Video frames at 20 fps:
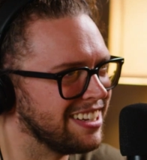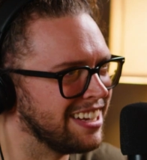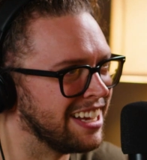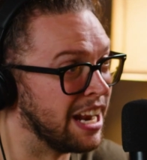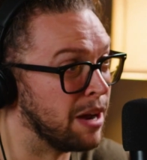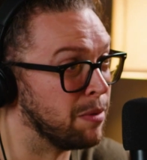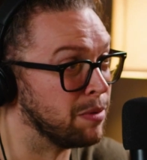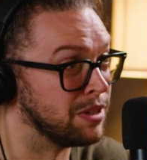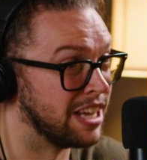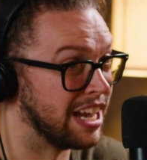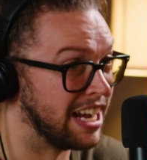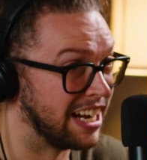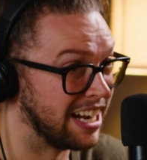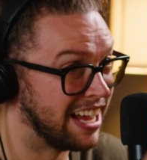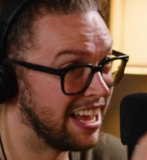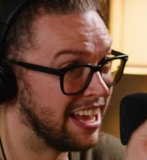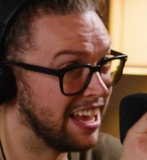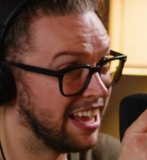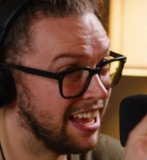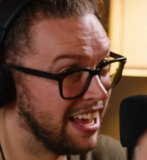and I was like
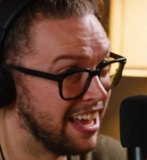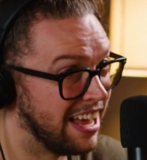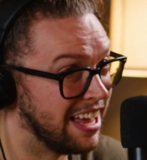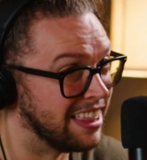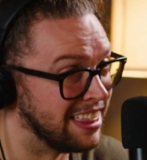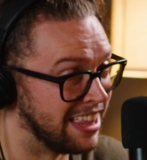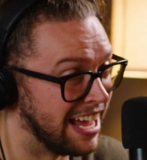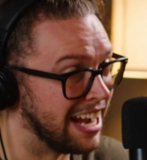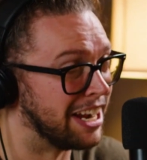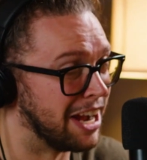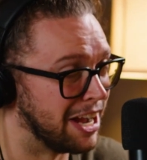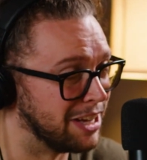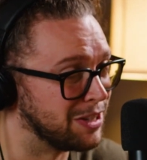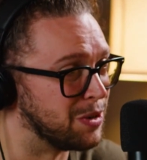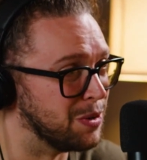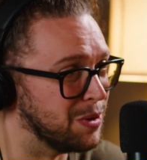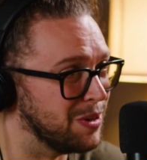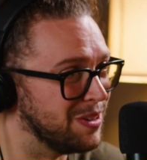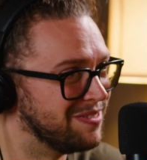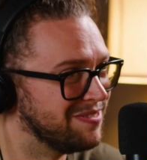that guy's
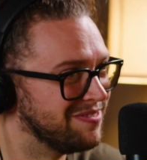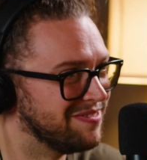cool.